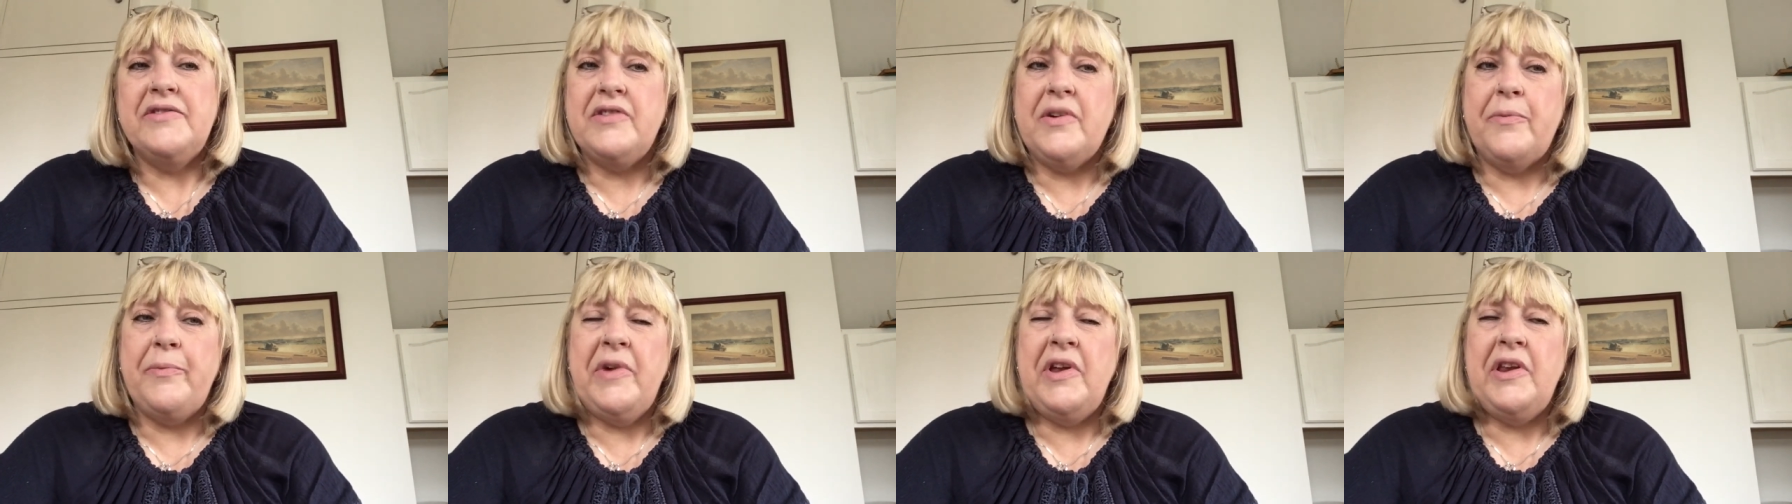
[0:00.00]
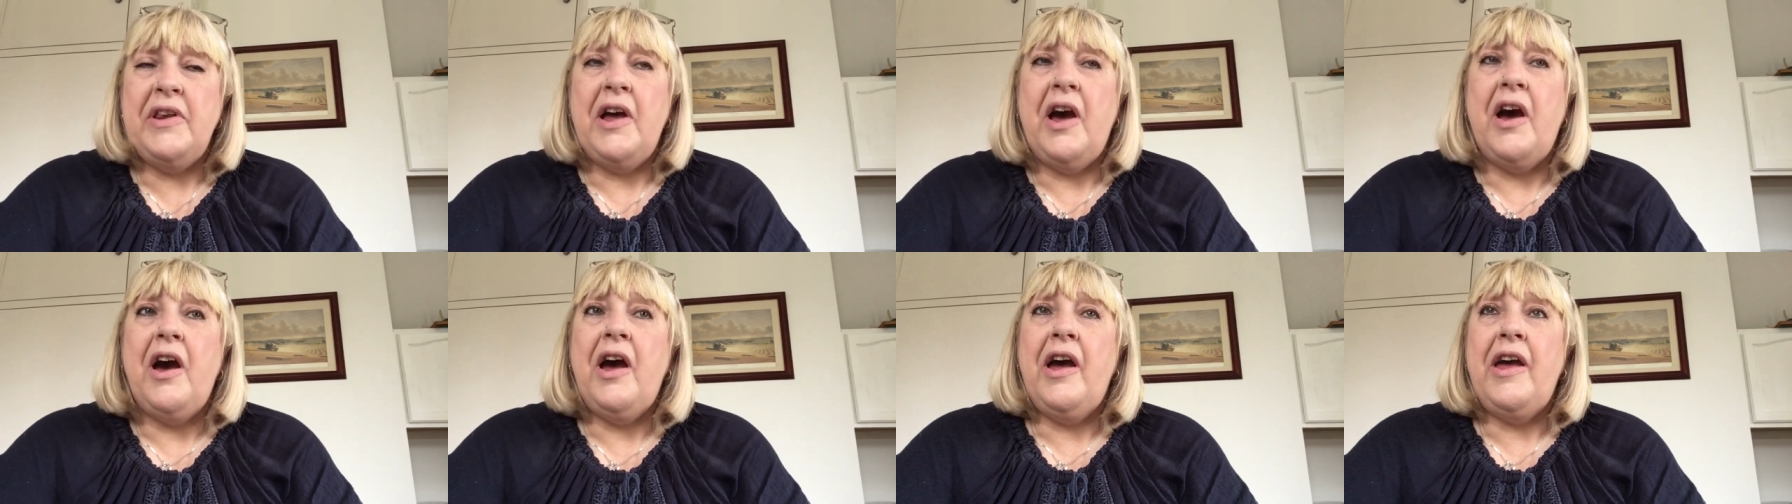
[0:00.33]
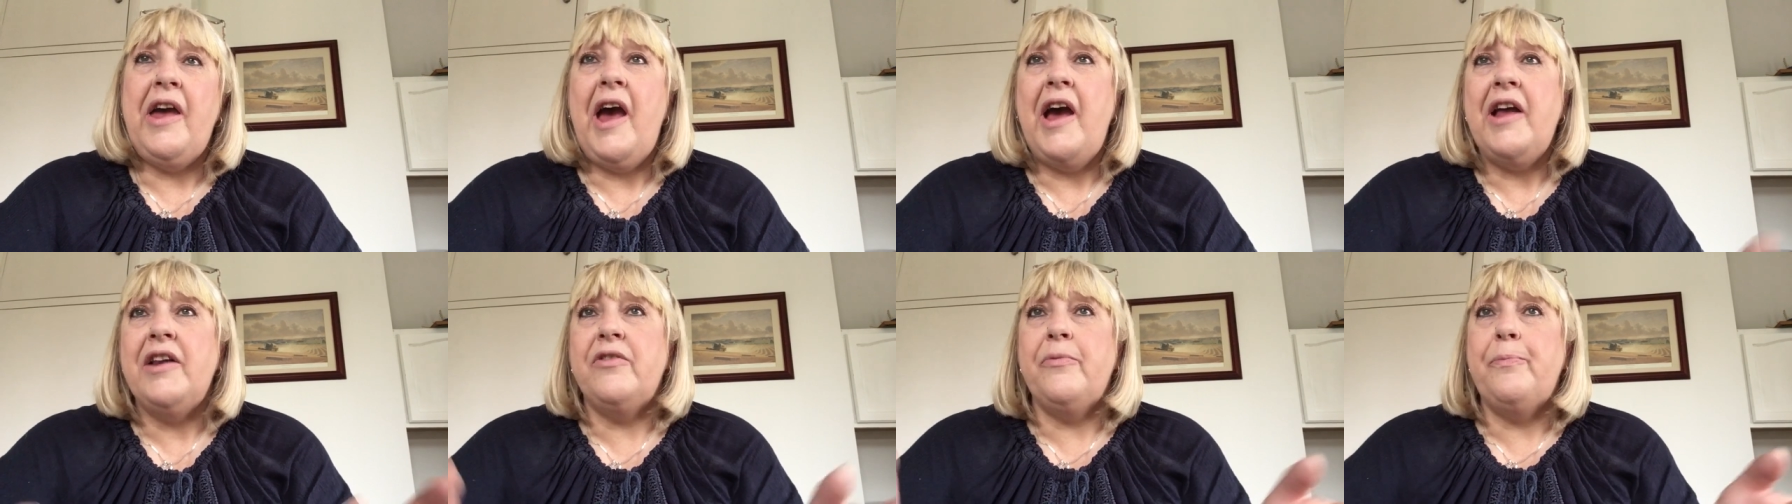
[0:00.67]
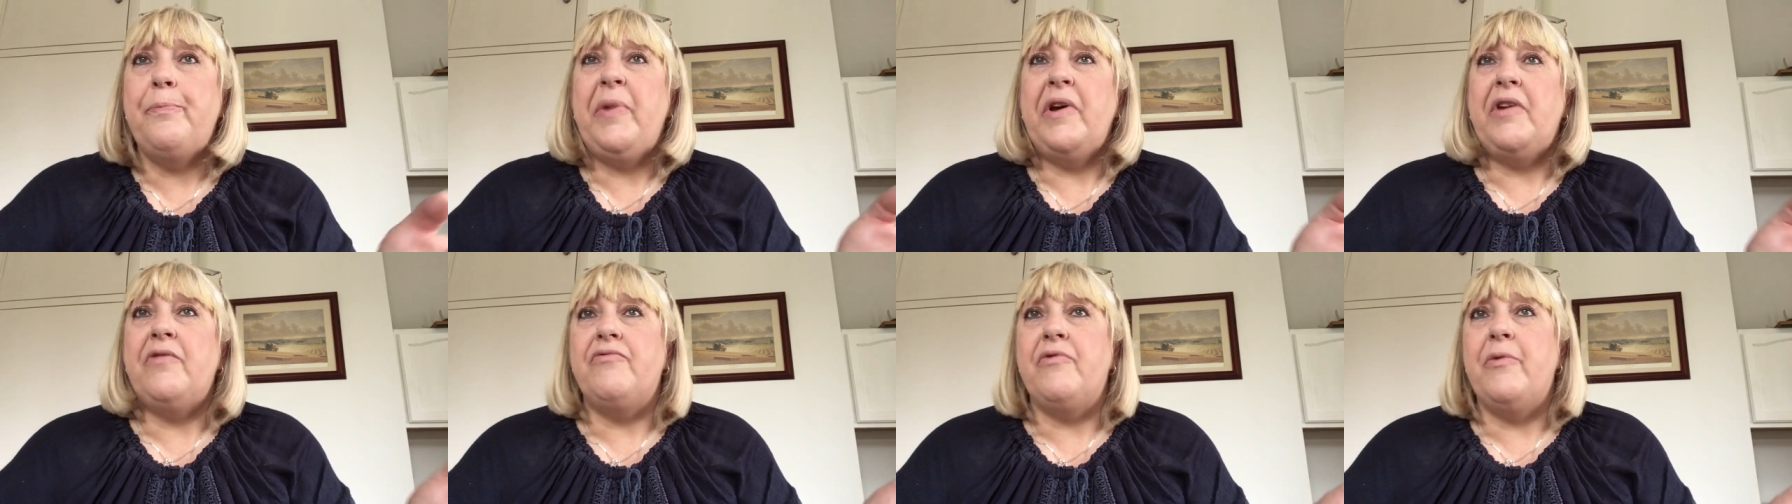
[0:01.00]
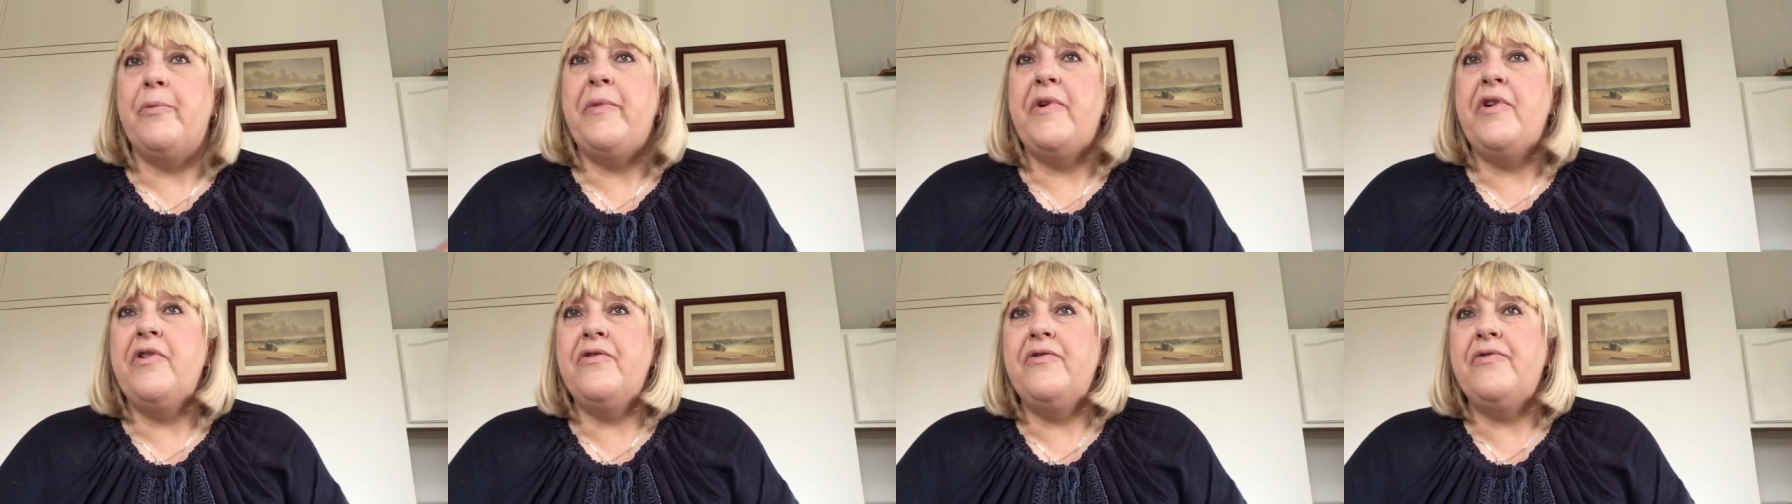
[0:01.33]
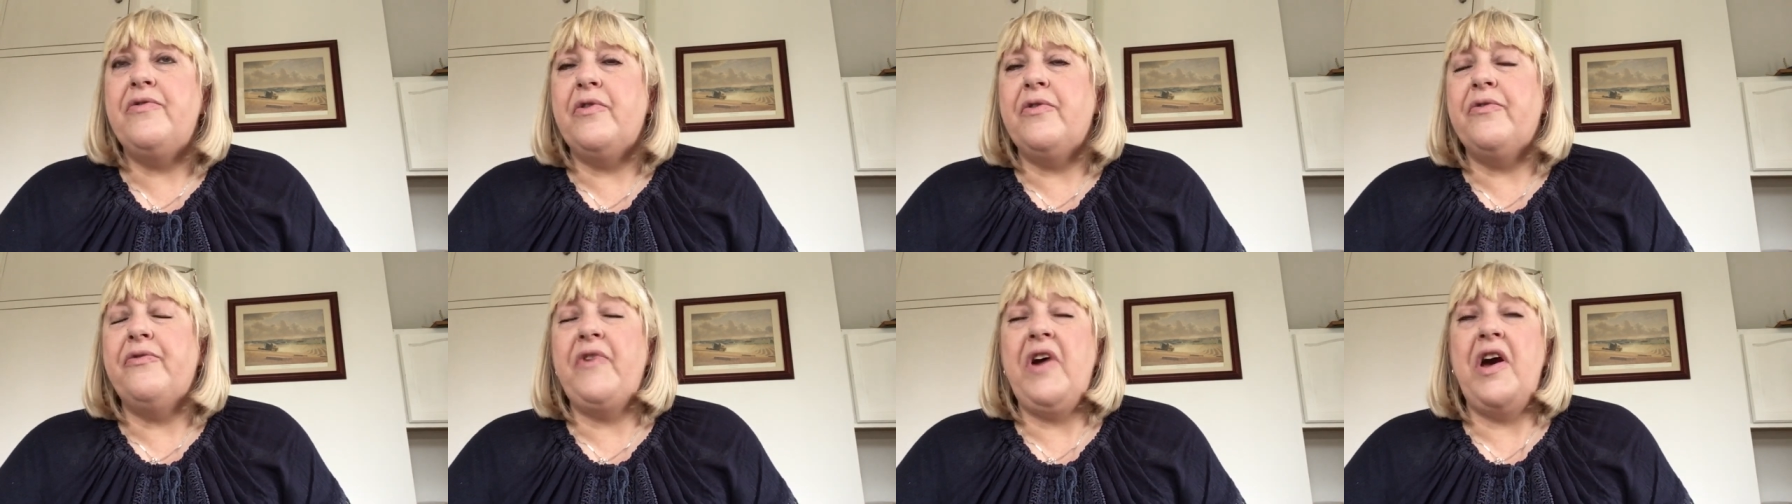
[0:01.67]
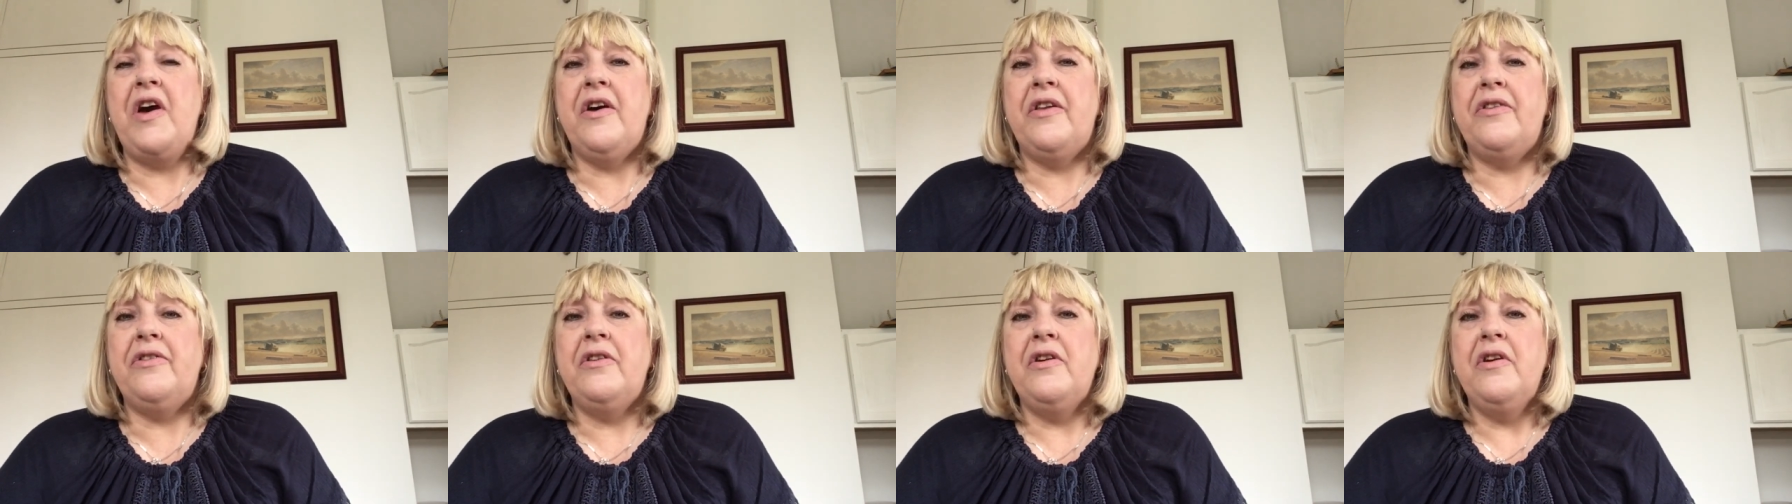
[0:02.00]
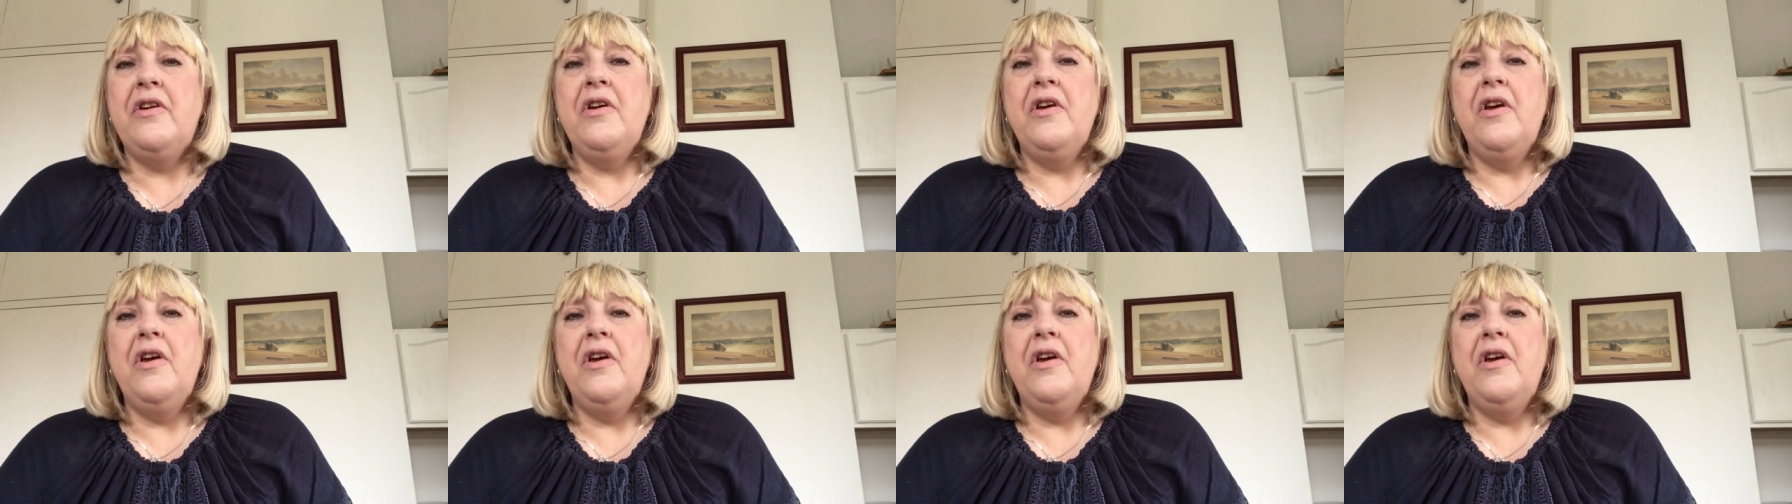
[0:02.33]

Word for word: I mean, I, I had a big removal van,